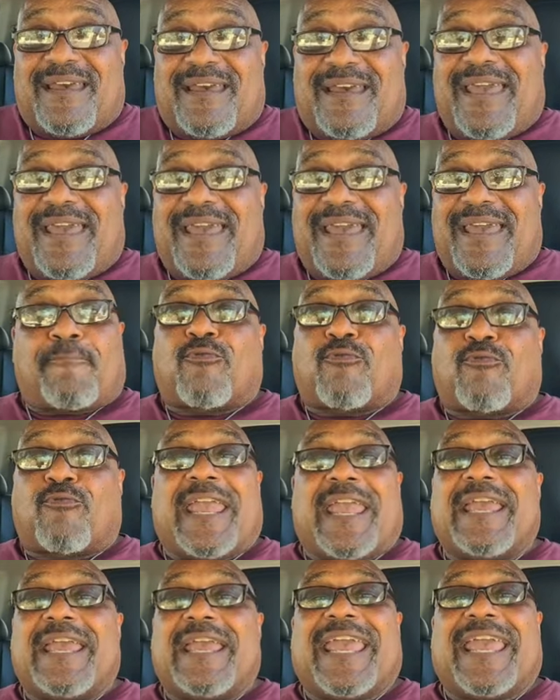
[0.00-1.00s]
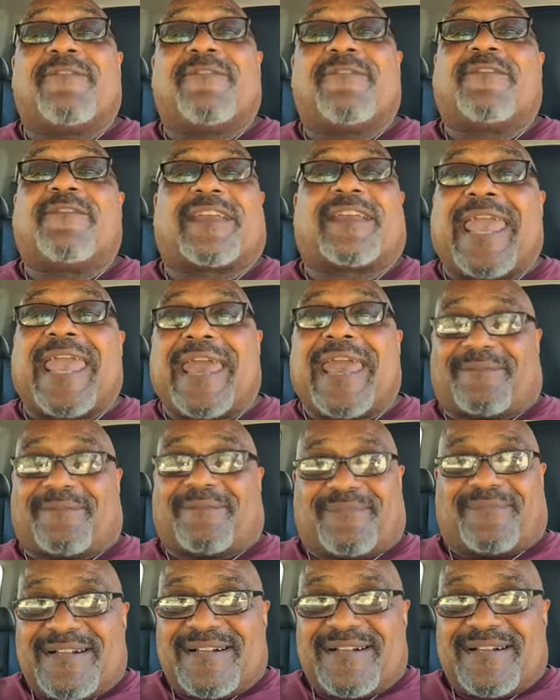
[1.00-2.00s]
and pray, even if you can't
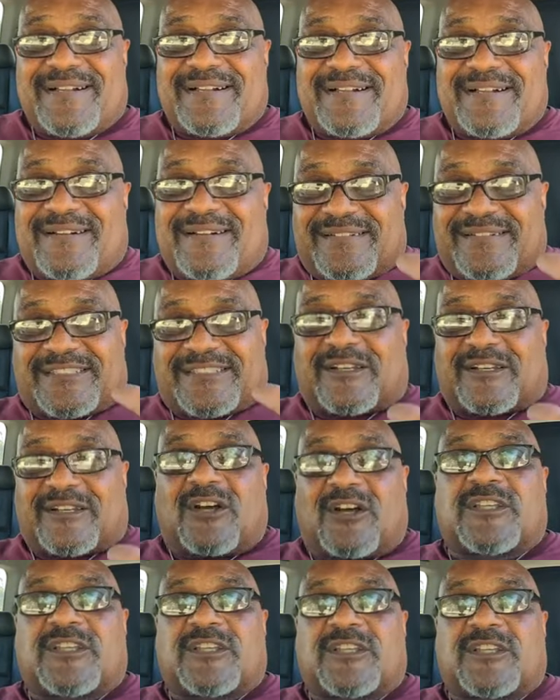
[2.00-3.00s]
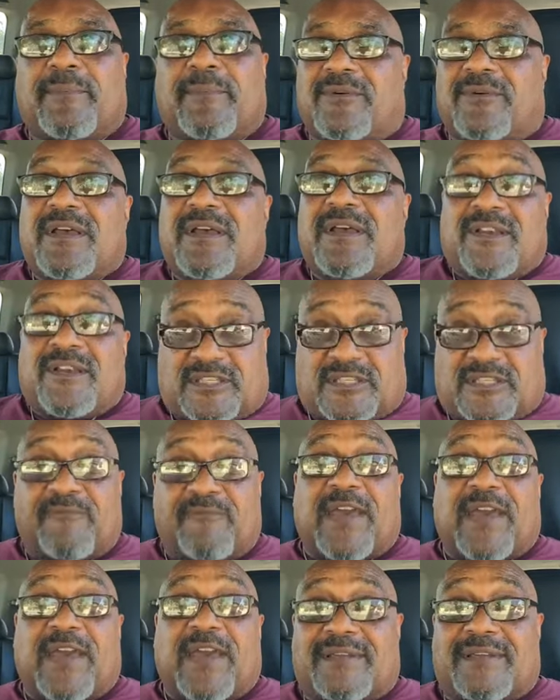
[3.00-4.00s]
because some people some
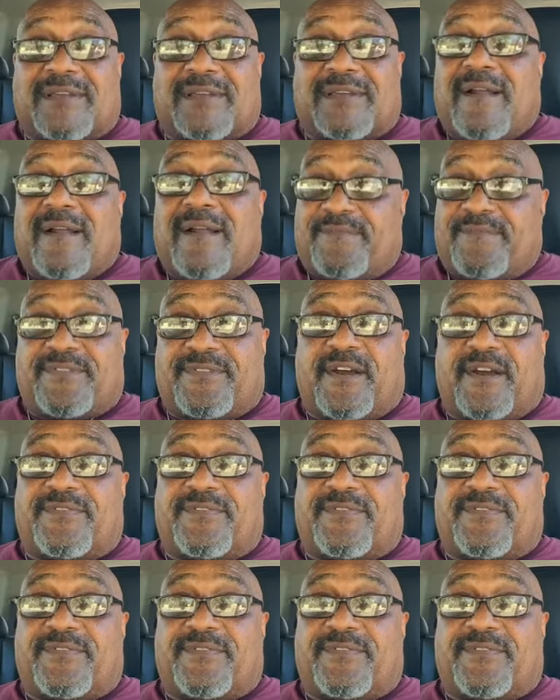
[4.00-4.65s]
families the,